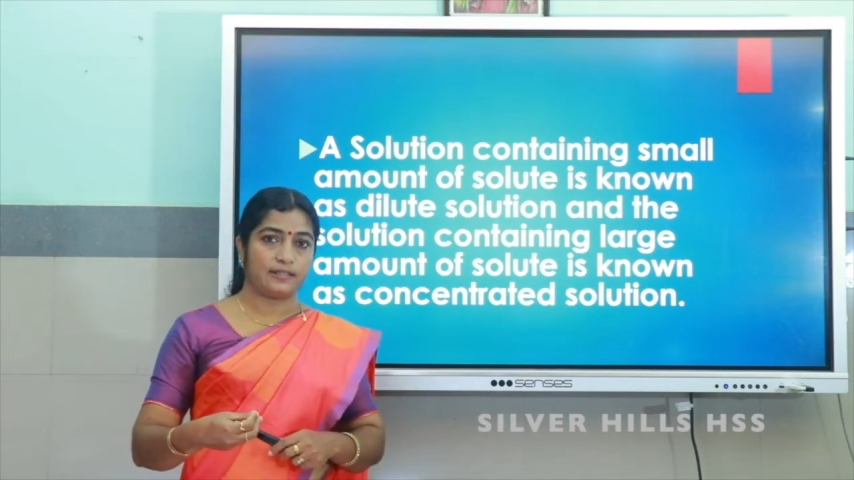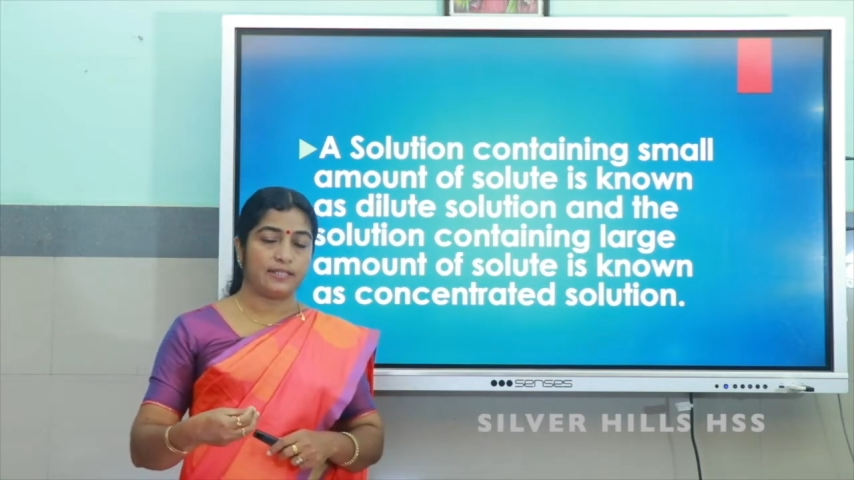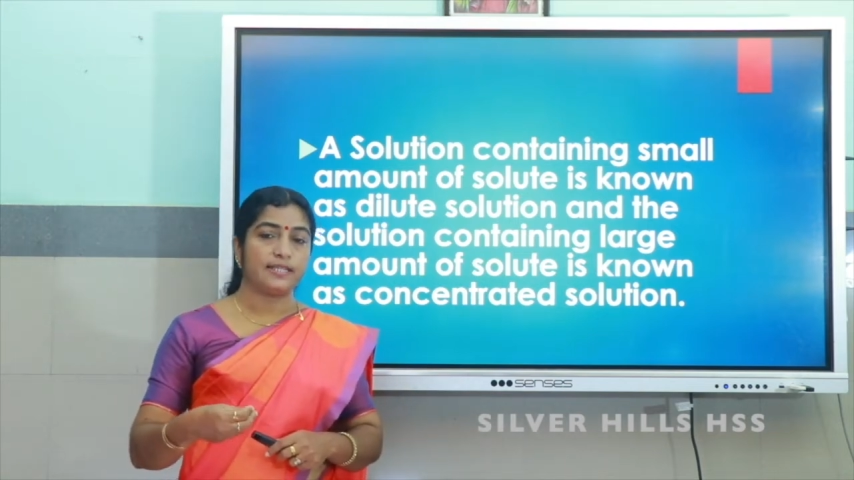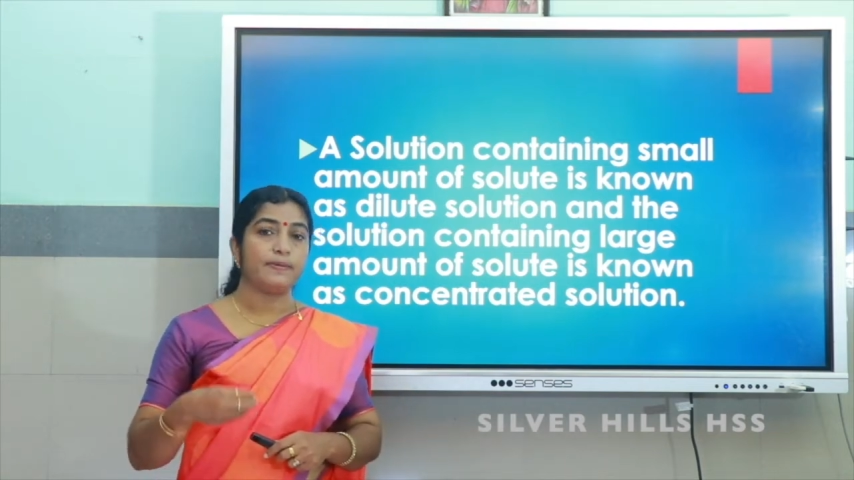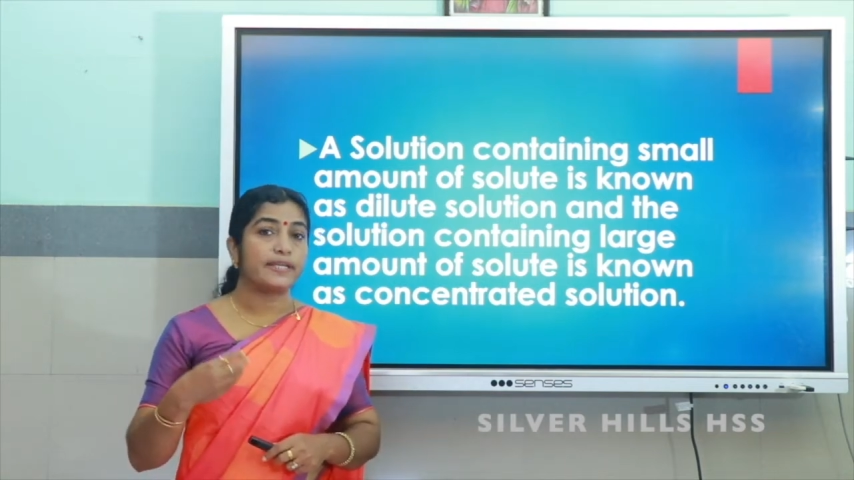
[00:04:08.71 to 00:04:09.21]

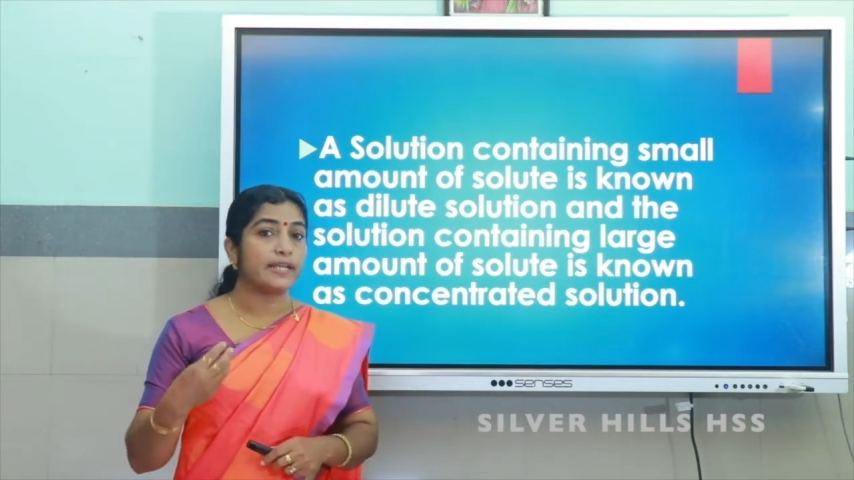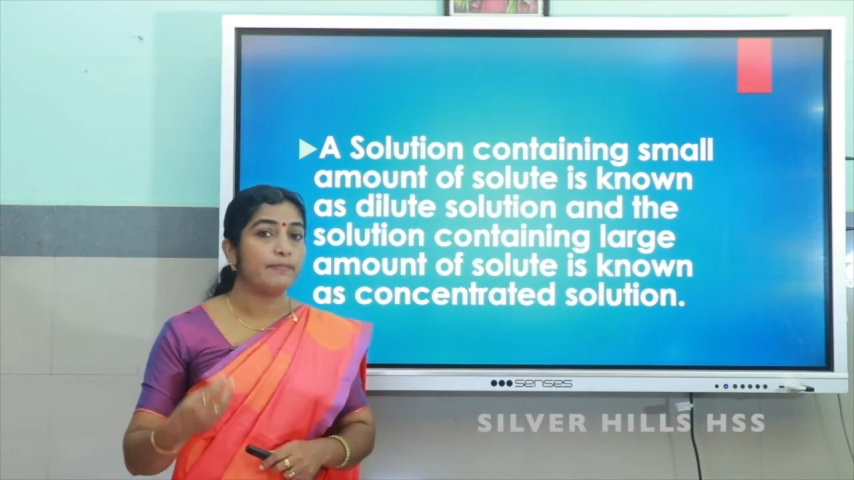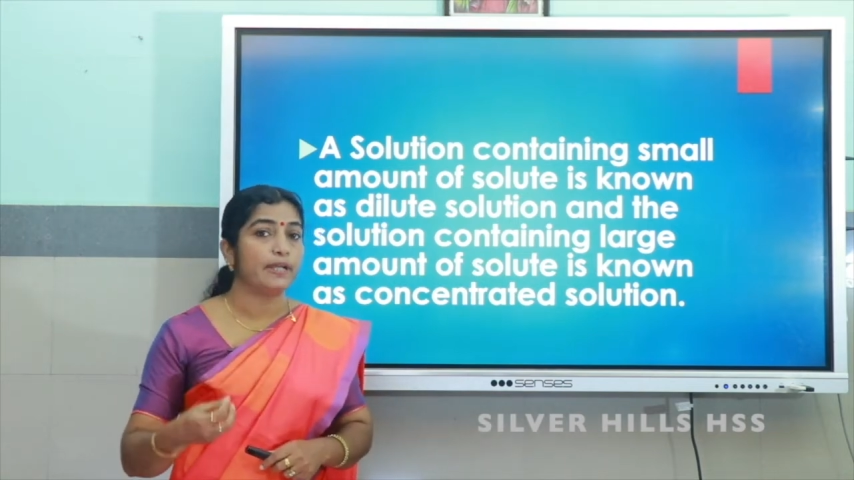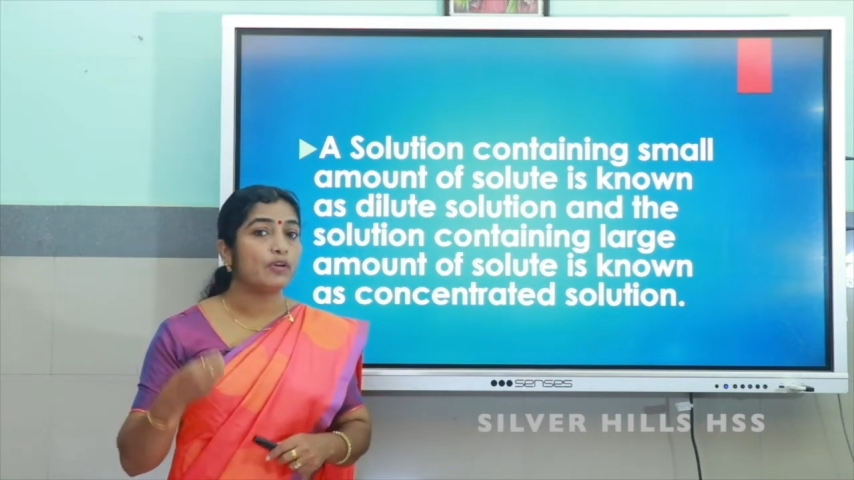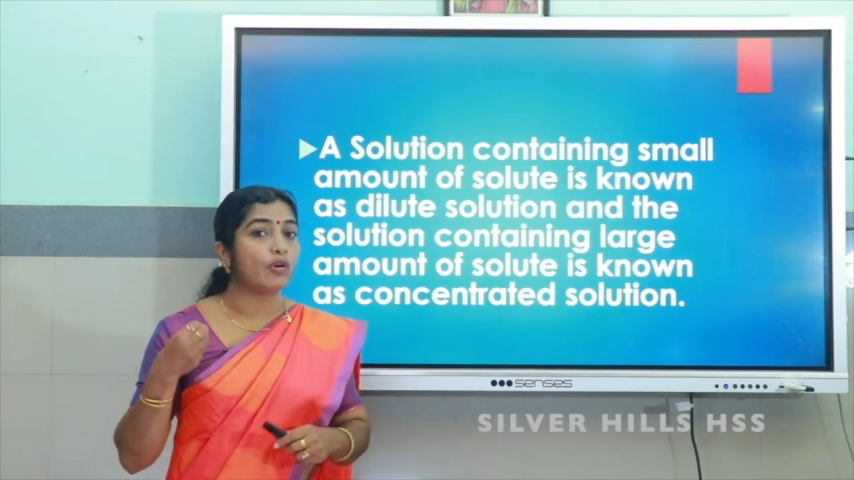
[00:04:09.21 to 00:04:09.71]
it became a